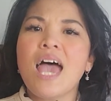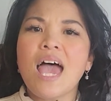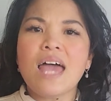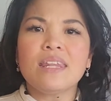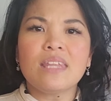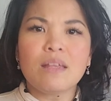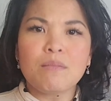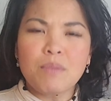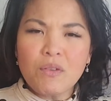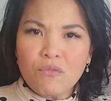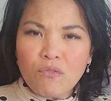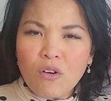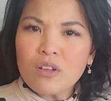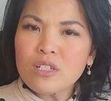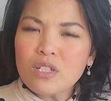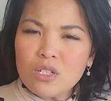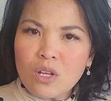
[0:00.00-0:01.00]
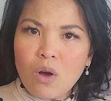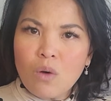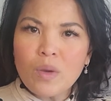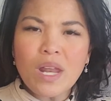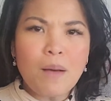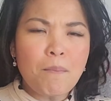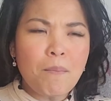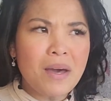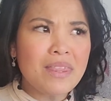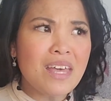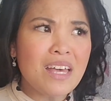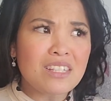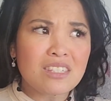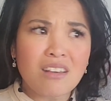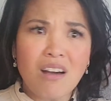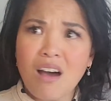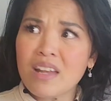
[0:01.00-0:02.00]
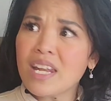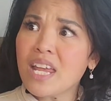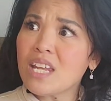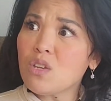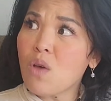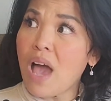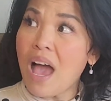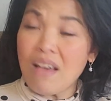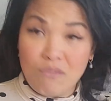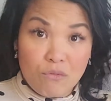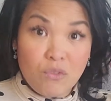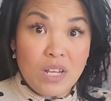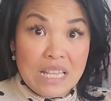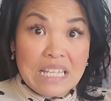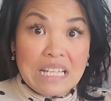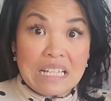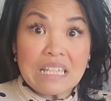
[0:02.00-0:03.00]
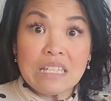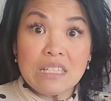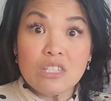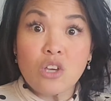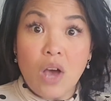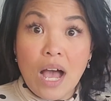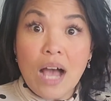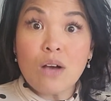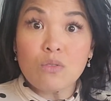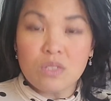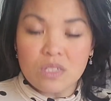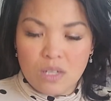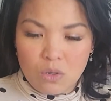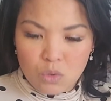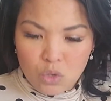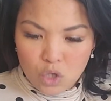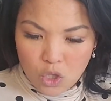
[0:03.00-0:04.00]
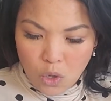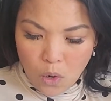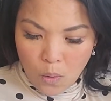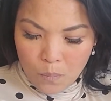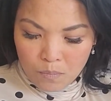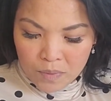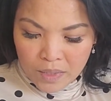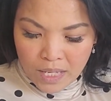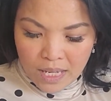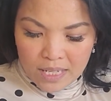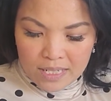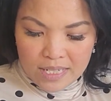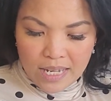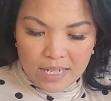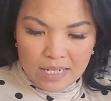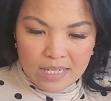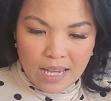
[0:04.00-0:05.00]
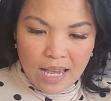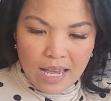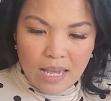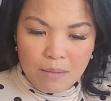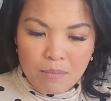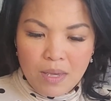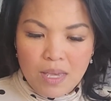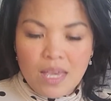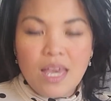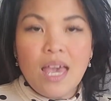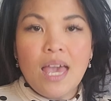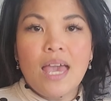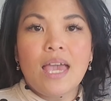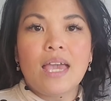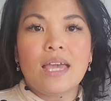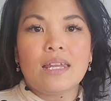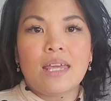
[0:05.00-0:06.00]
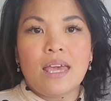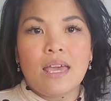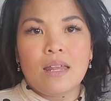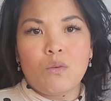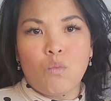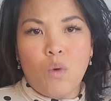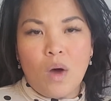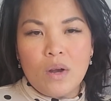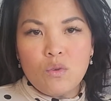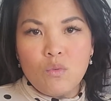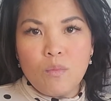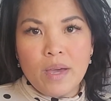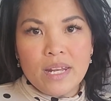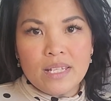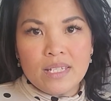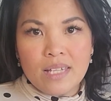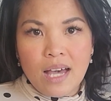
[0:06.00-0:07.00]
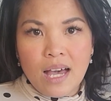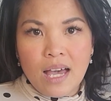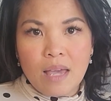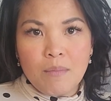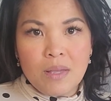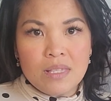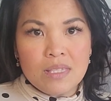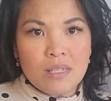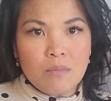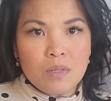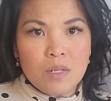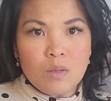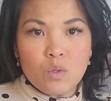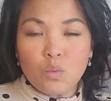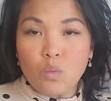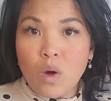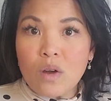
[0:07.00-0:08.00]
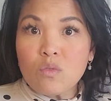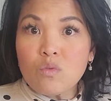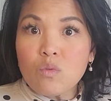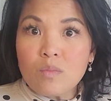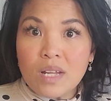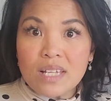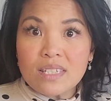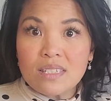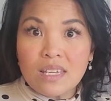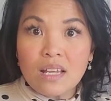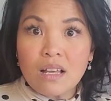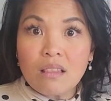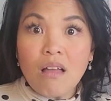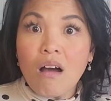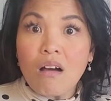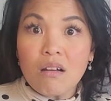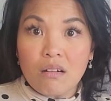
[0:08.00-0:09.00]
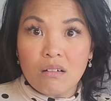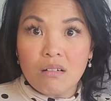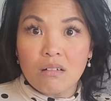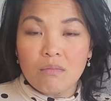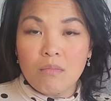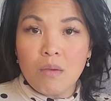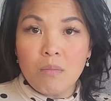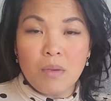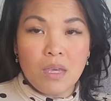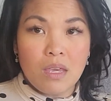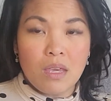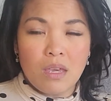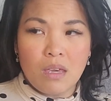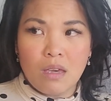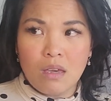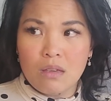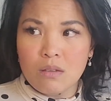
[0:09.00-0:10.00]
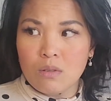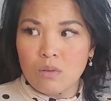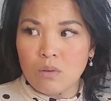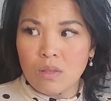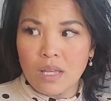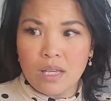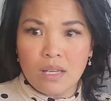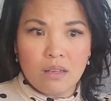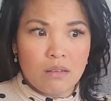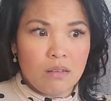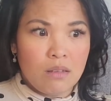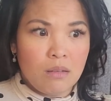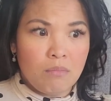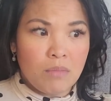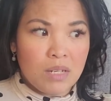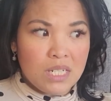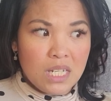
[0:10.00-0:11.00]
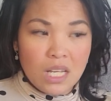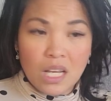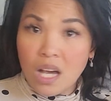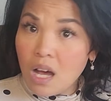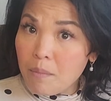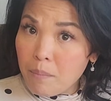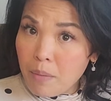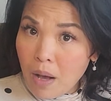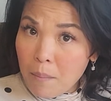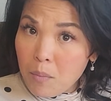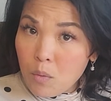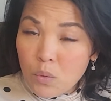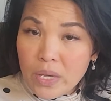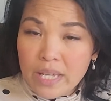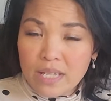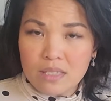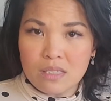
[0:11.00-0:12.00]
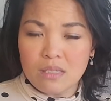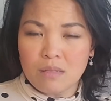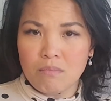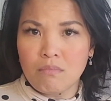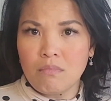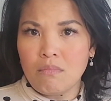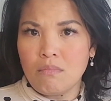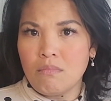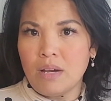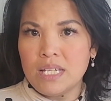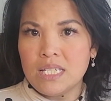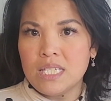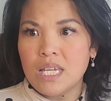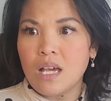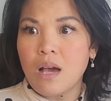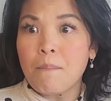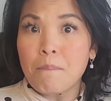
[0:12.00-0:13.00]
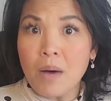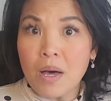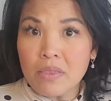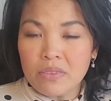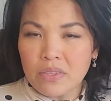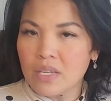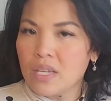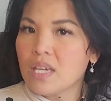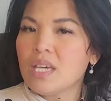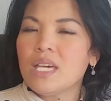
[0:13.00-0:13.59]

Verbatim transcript: And then before you know it, a month has gone and you have really cleaned your house out. So take time and, and one room at a time. And sometimes one room does take longer. Maybe, you know, like it might take a couple weeks, might take a month.